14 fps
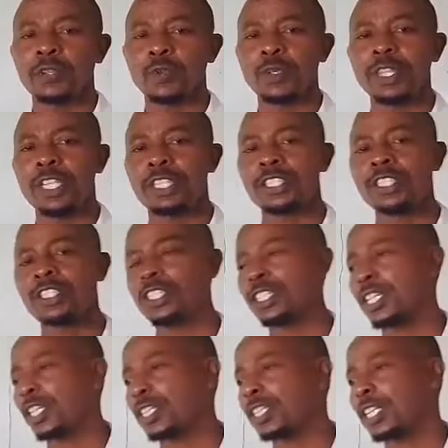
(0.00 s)
with a teaching
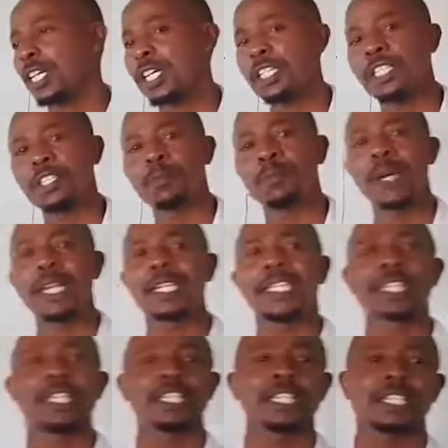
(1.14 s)
career
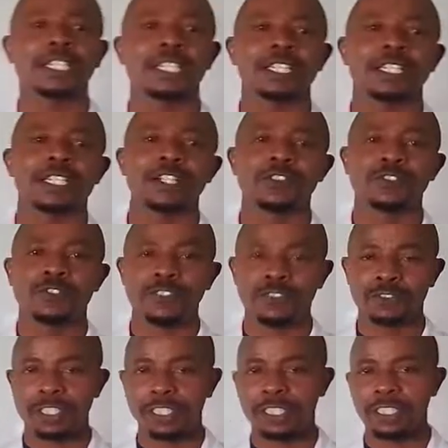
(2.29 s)
spanning
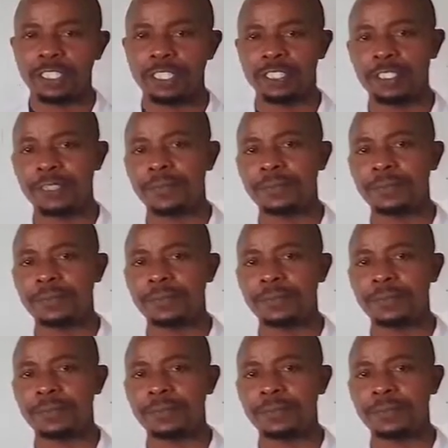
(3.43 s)
15 years.